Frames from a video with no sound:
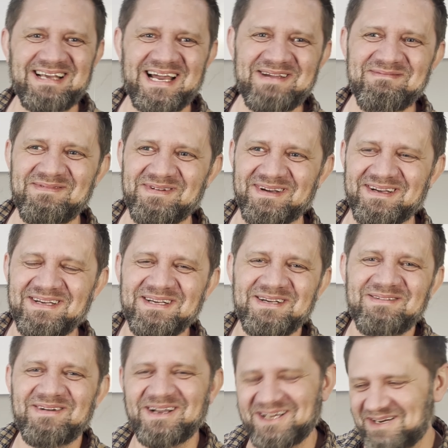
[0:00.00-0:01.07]
name of it.
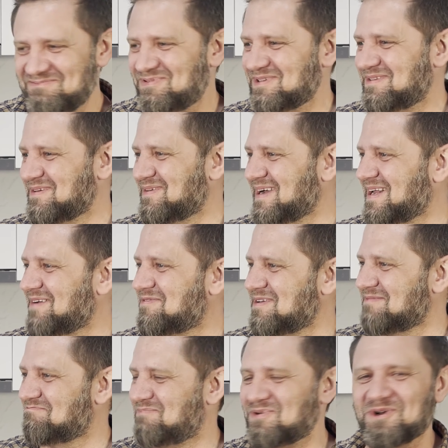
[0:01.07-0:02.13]
We're gonna have to
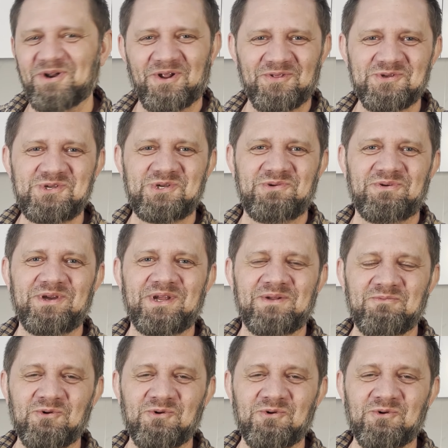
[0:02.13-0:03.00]
put it on the screen.